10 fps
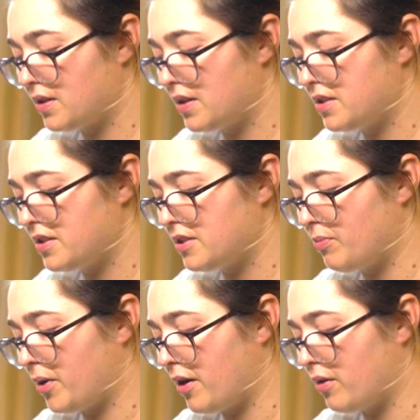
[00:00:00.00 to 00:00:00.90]
This is
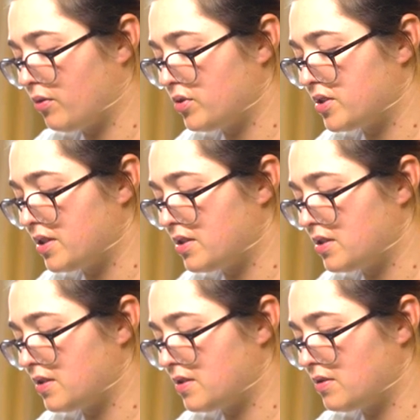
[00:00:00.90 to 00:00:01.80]
about
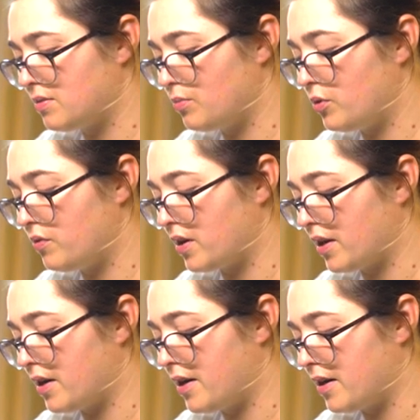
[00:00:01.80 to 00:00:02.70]
resistance to moving
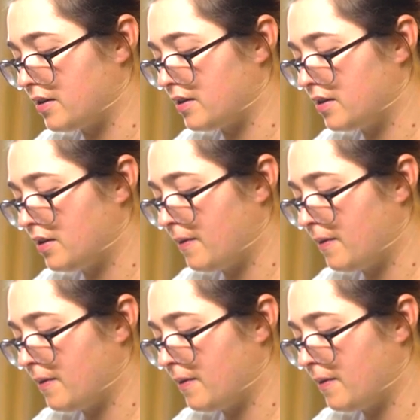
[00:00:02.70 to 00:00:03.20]
on.